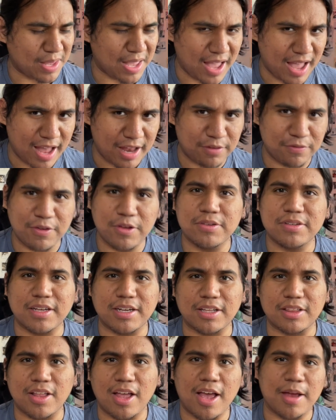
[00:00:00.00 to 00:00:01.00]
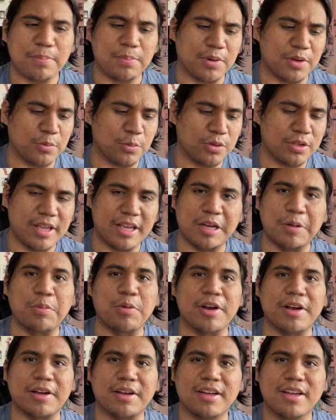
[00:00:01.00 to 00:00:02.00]
it feels like a lot, but we'll take a
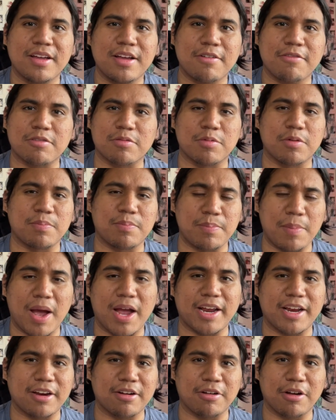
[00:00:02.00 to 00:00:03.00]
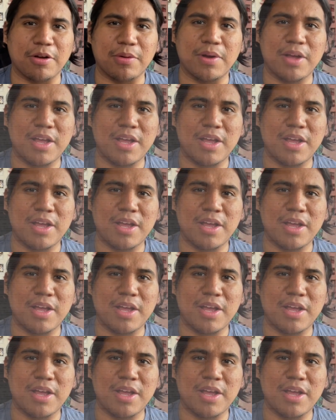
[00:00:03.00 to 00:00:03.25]
break from My Hero